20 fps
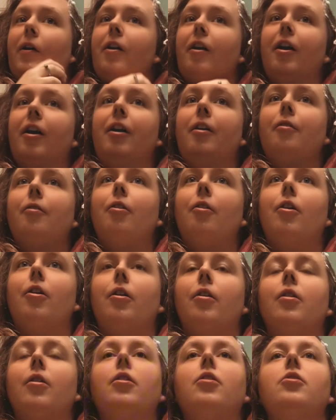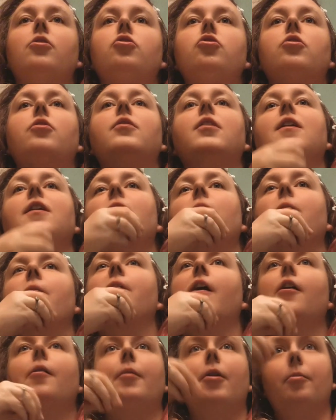a hat or a shirt that I don't
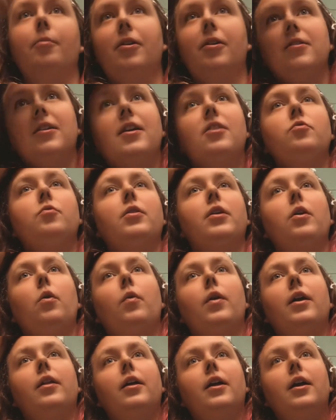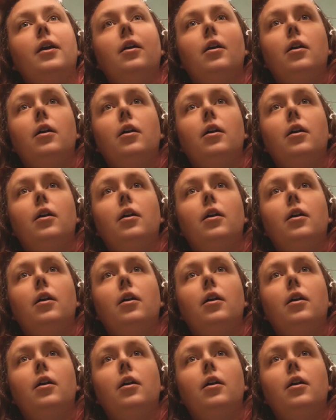care about because it gets really oily.